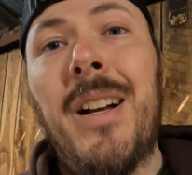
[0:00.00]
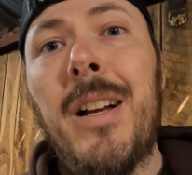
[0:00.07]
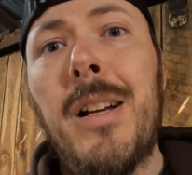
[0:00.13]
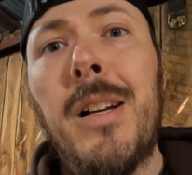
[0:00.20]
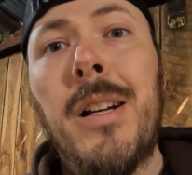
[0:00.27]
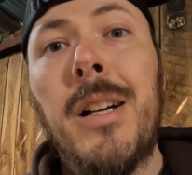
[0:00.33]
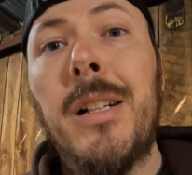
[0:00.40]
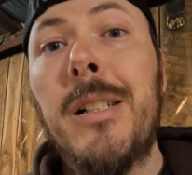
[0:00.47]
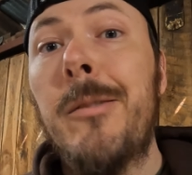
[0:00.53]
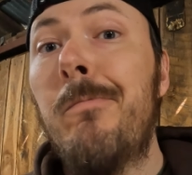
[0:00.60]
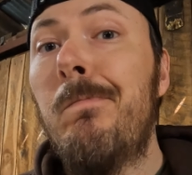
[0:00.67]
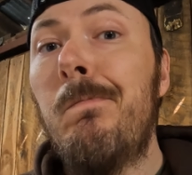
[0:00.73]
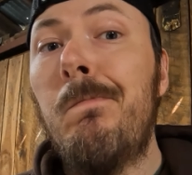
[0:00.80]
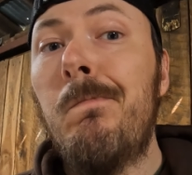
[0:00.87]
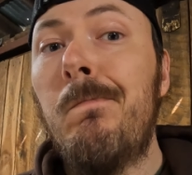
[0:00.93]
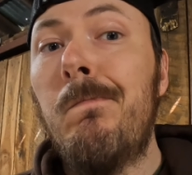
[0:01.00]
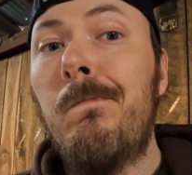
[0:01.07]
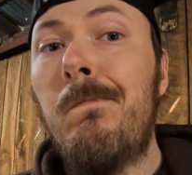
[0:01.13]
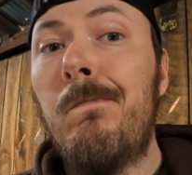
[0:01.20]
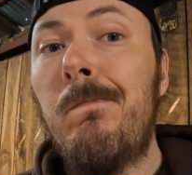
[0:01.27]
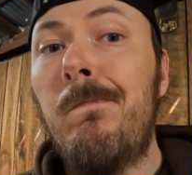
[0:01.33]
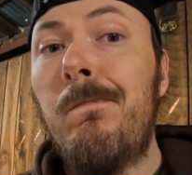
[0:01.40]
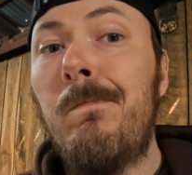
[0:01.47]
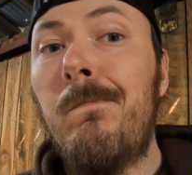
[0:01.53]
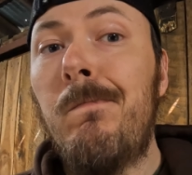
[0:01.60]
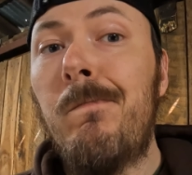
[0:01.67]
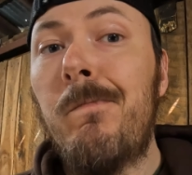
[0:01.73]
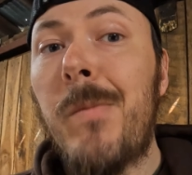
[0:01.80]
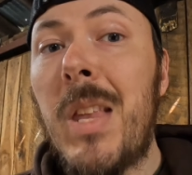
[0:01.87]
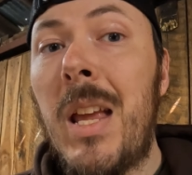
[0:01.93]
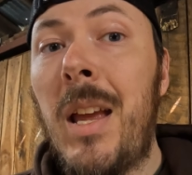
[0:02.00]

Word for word: um,